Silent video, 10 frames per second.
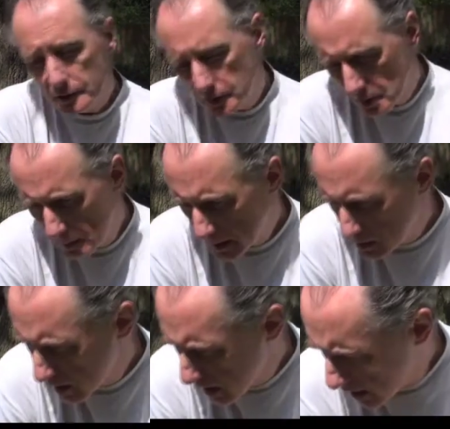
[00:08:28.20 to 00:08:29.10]
So you could
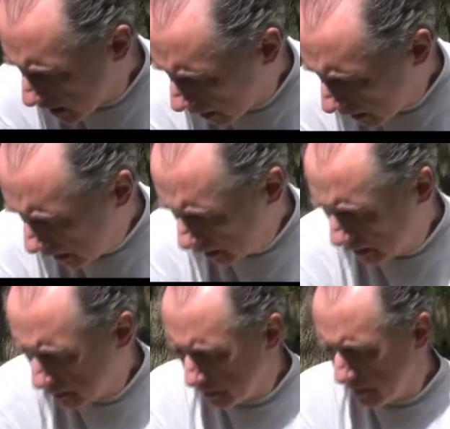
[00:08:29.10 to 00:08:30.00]
imagine. And
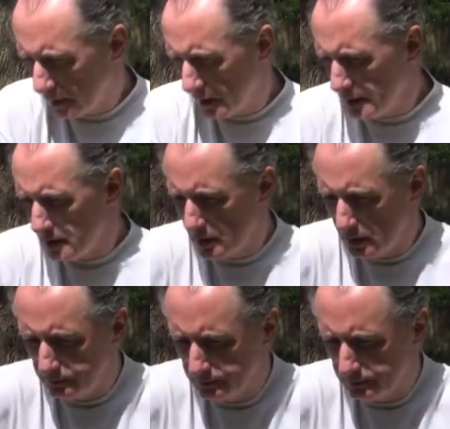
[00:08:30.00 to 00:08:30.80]
then finally,